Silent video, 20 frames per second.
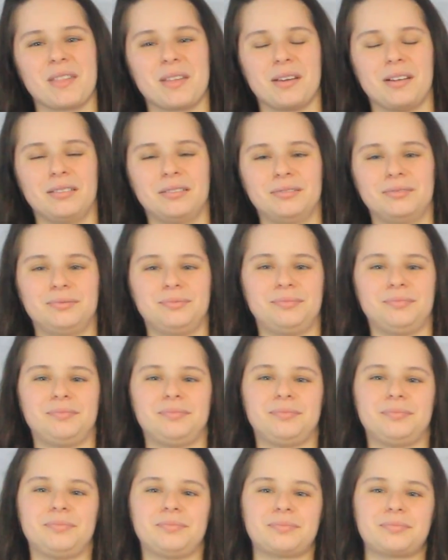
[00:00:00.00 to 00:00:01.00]

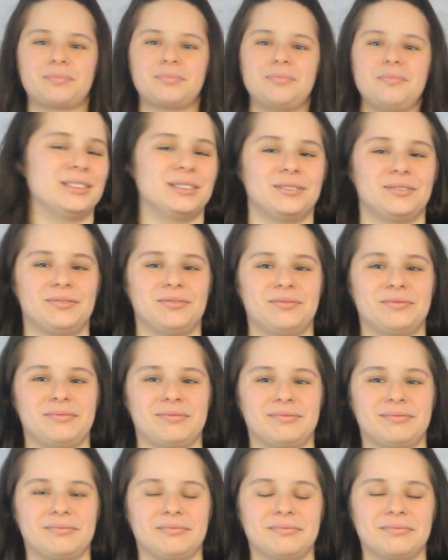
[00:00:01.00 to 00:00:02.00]

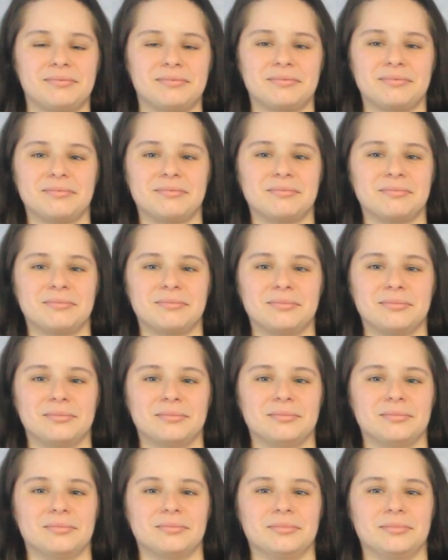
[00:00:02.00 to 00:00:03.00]

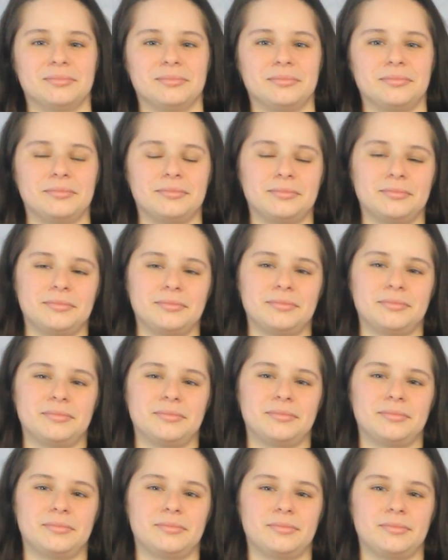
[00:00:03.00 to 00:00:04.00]

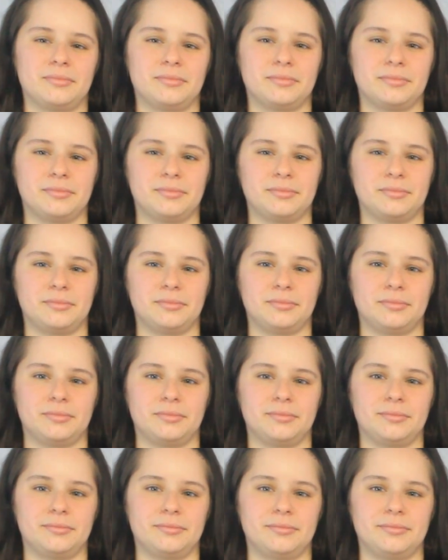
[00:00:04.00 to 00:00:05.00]

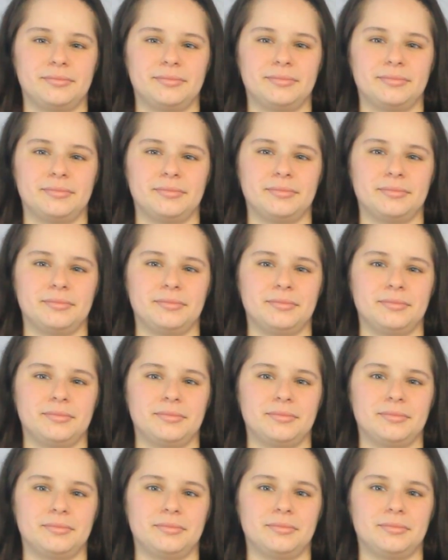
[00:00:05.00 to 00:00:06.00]

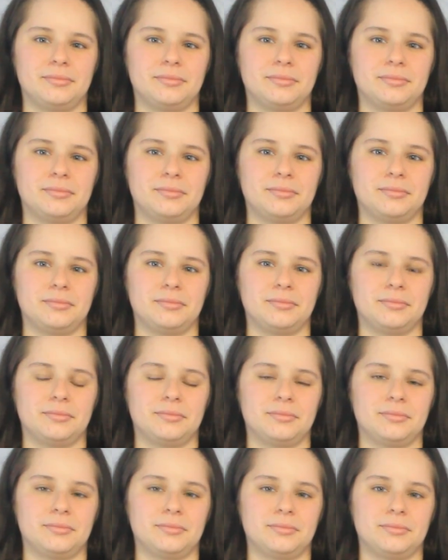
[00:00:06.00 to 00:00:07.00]

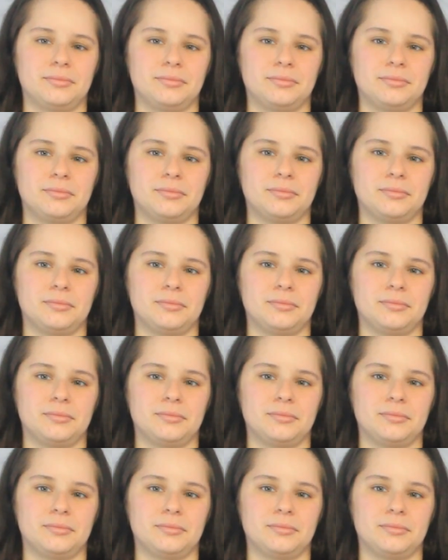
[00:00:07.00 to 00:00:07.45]
(not speaking)